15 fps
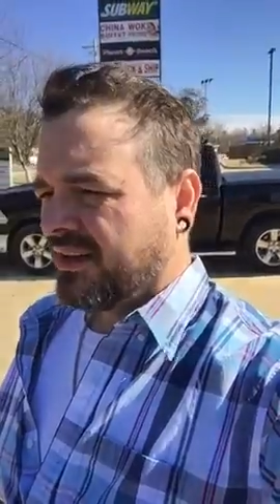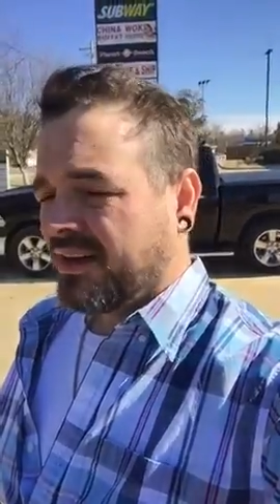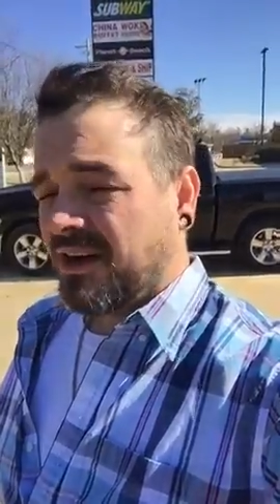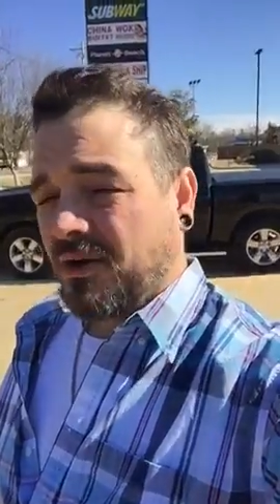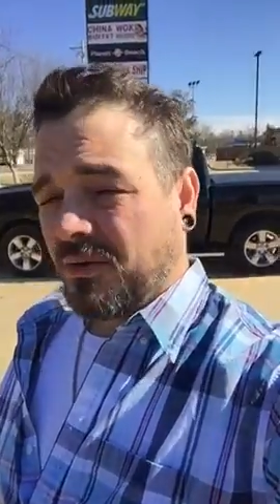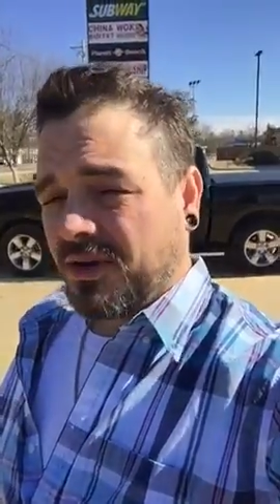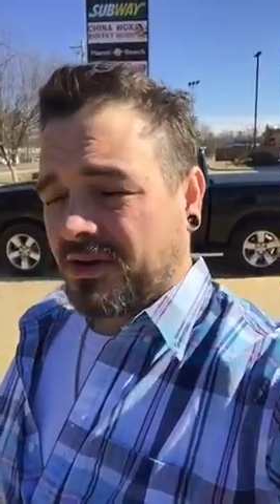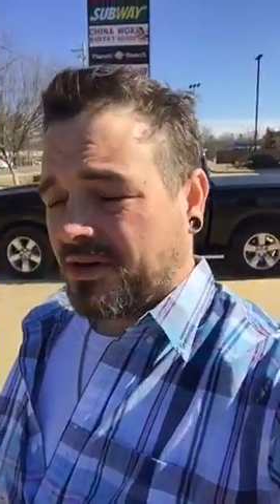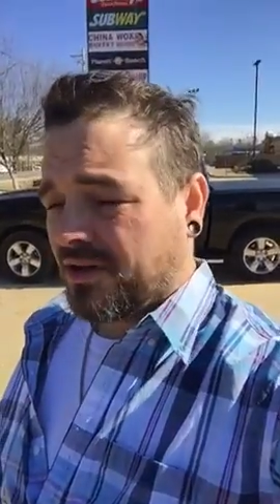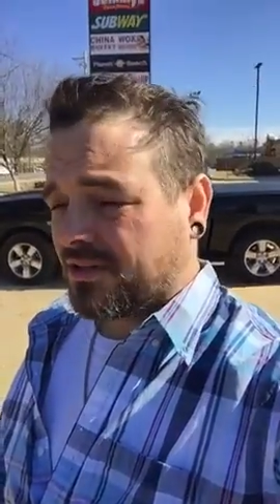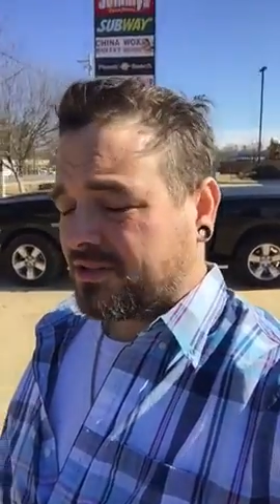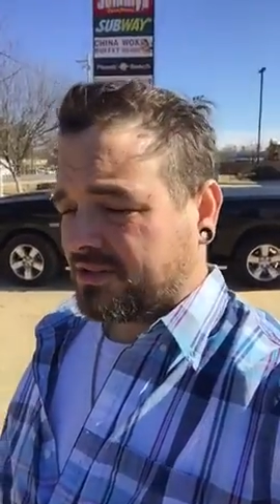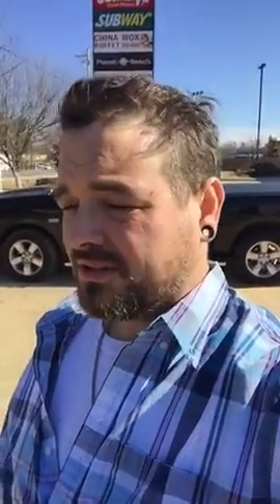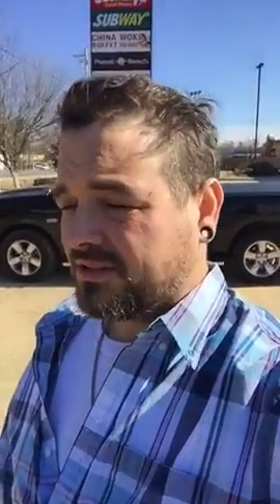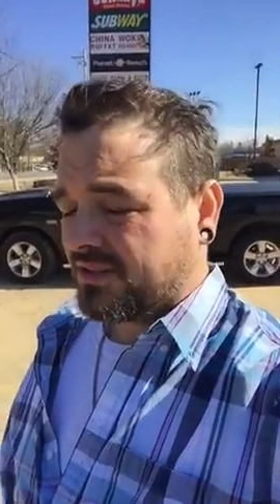you know, it wouldn't
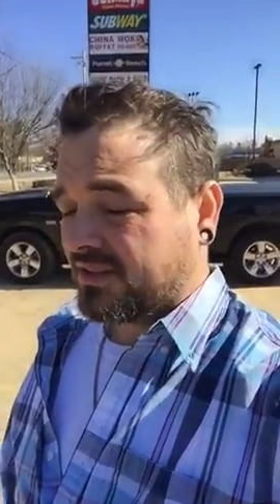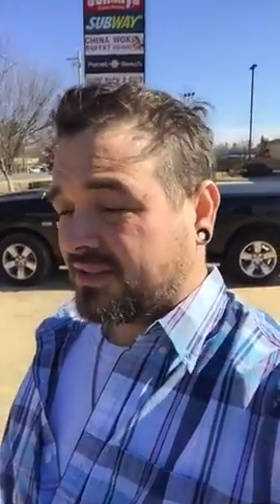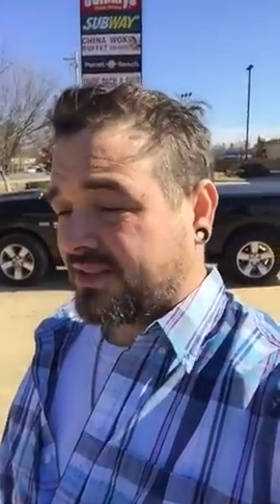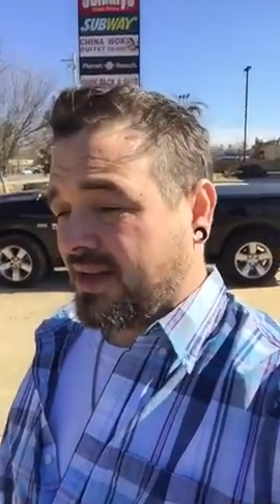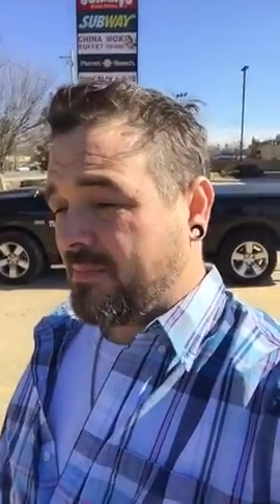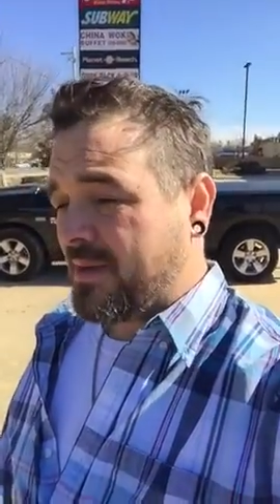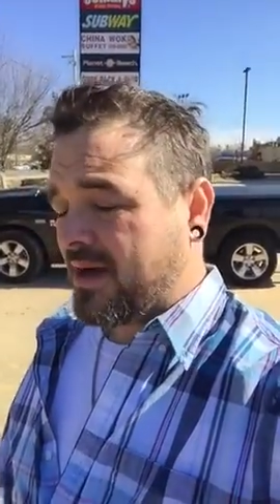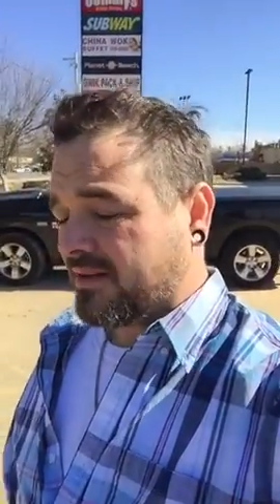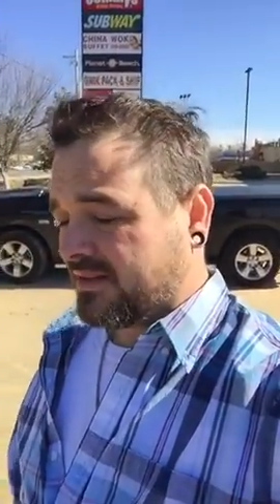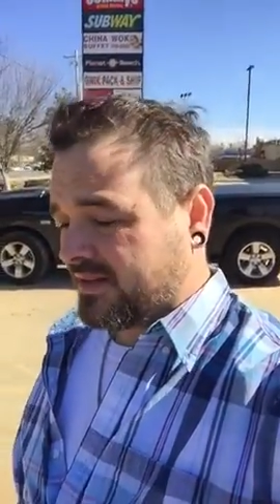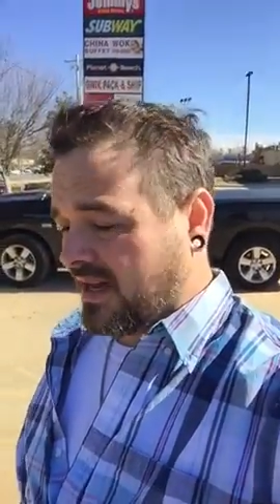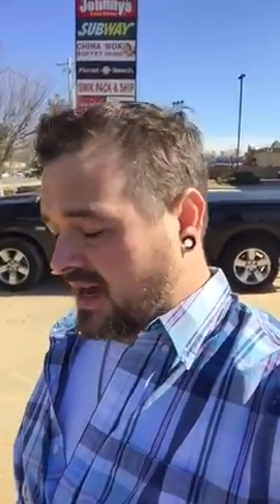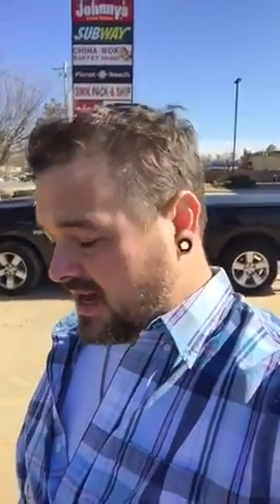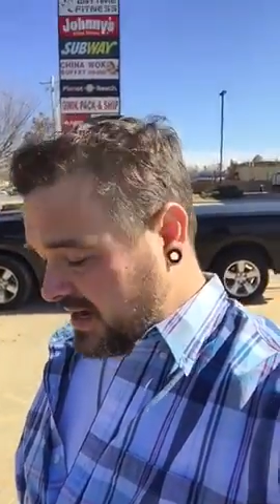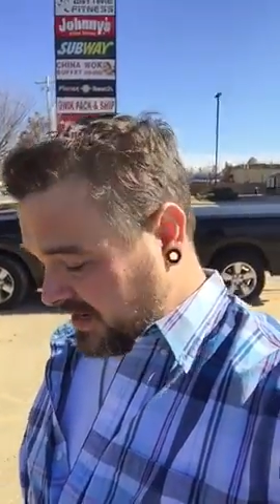hurt you just to step
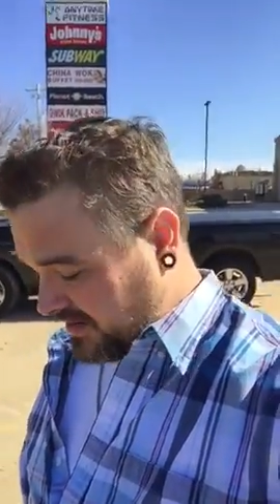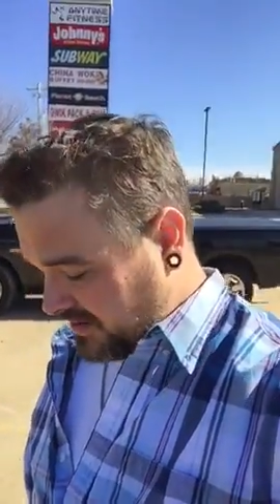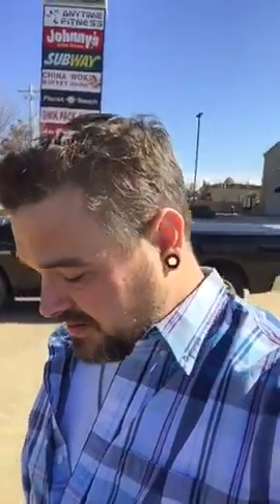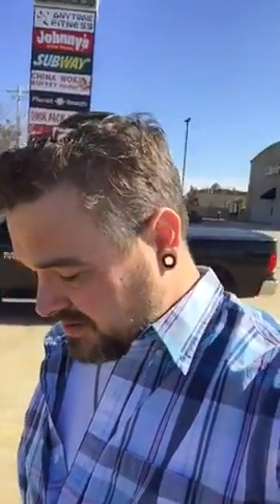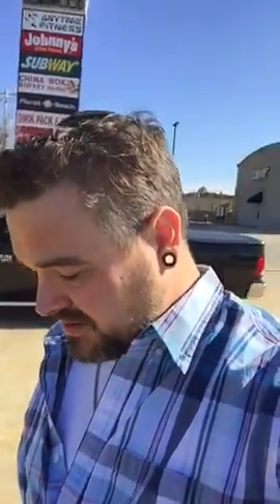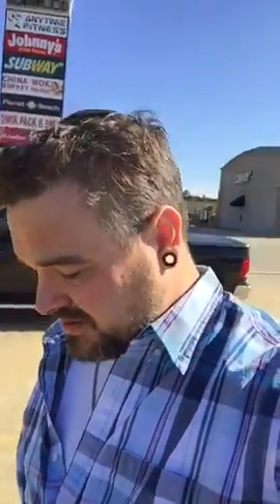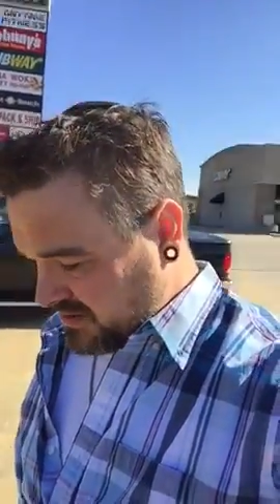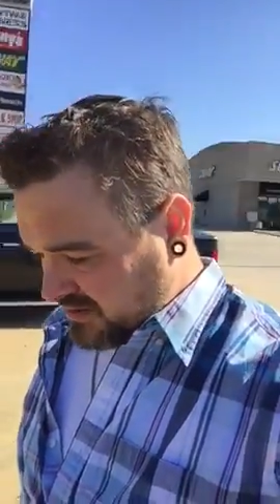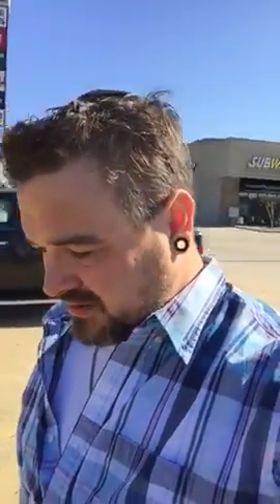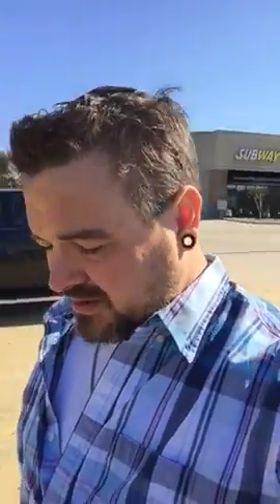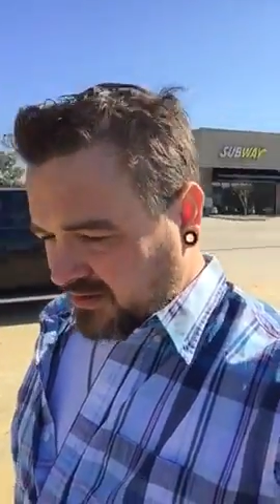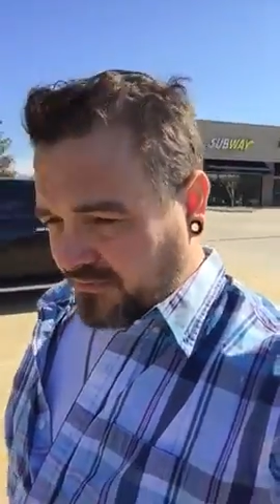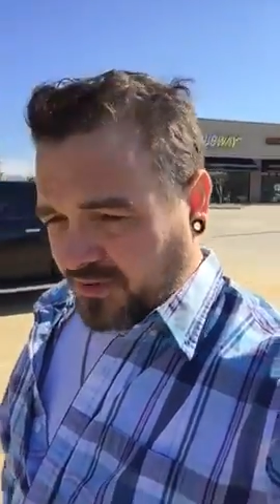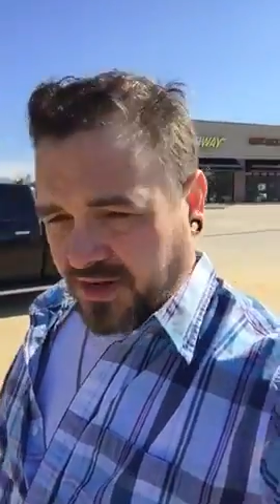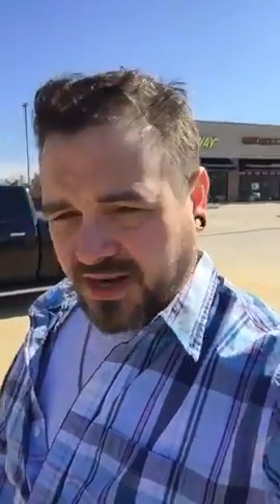outside,
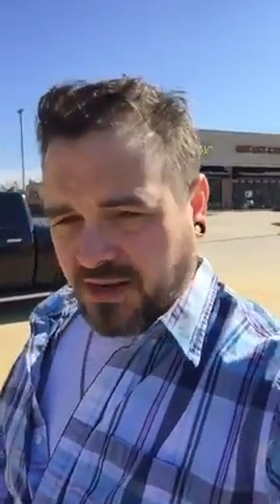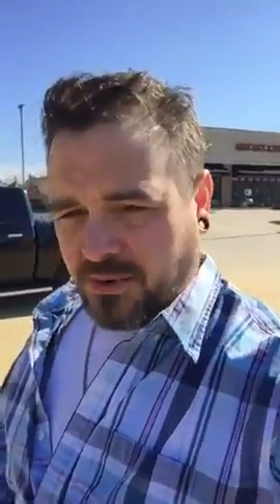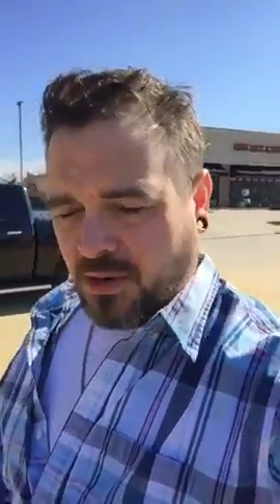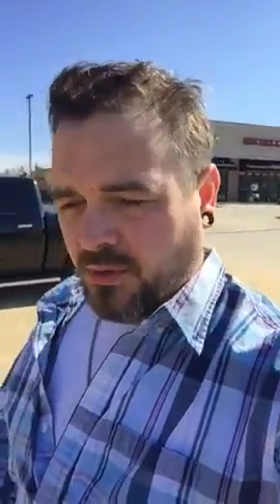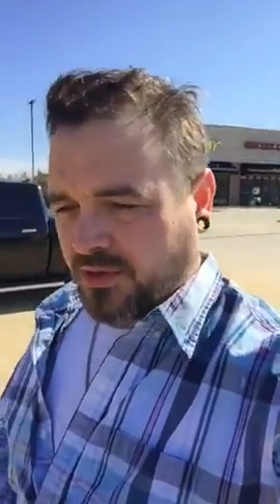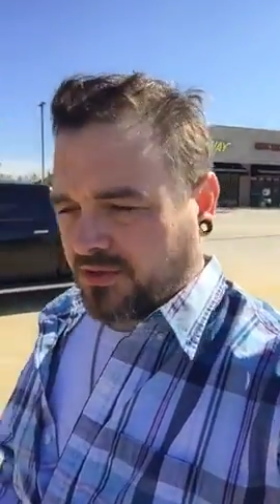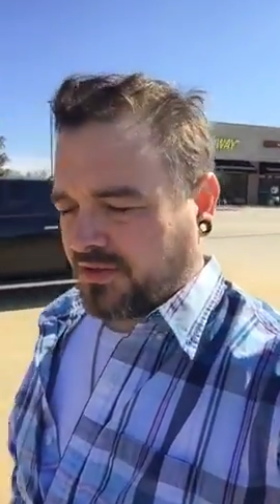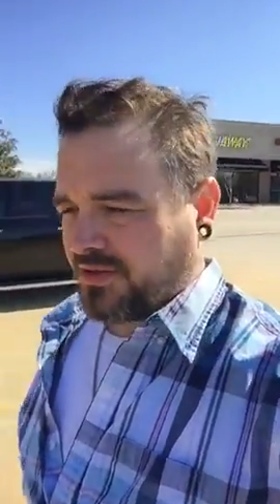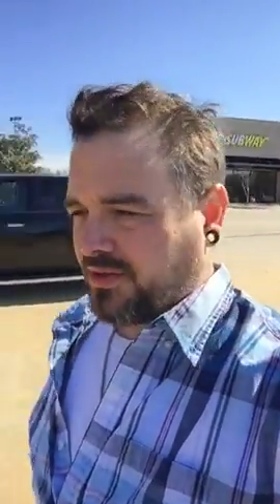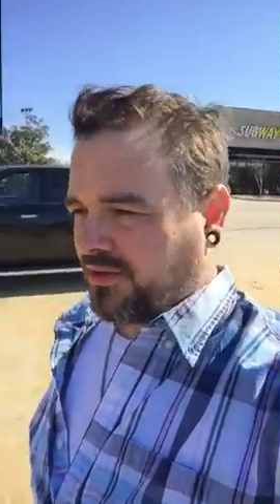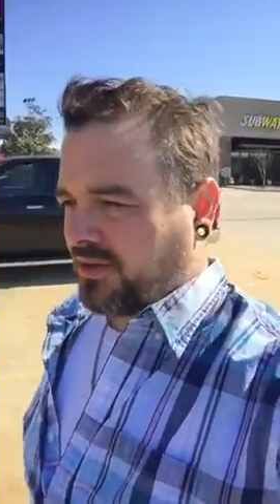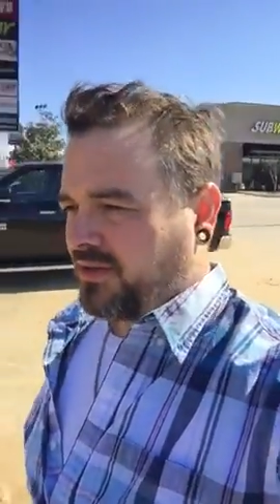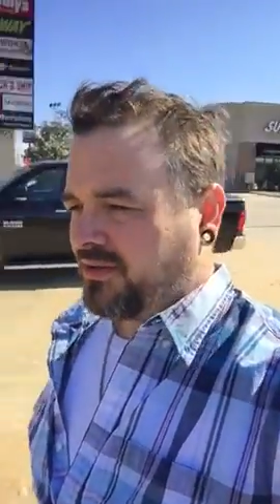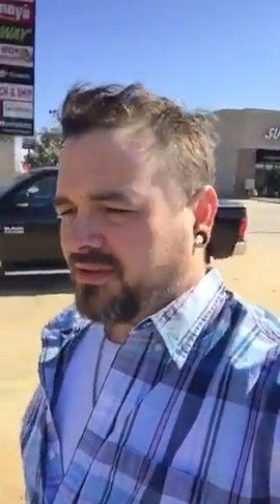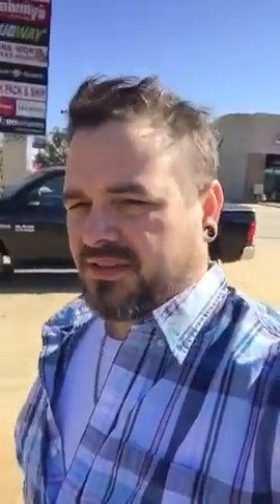forget about what you're
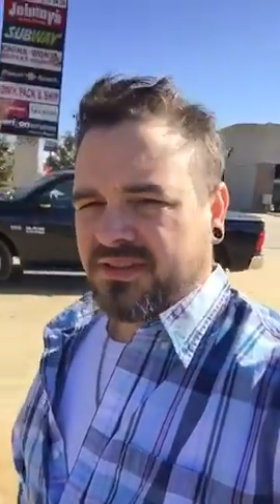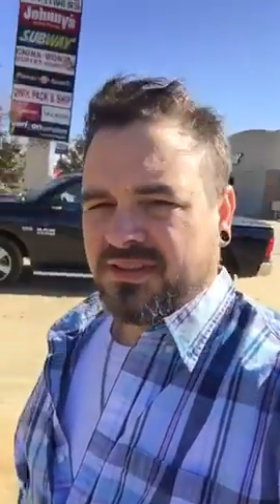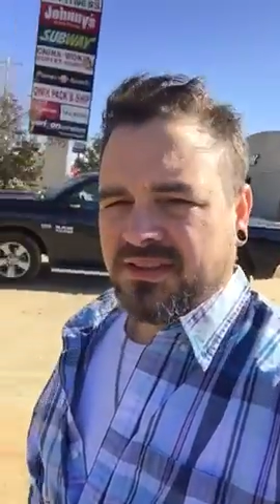doing,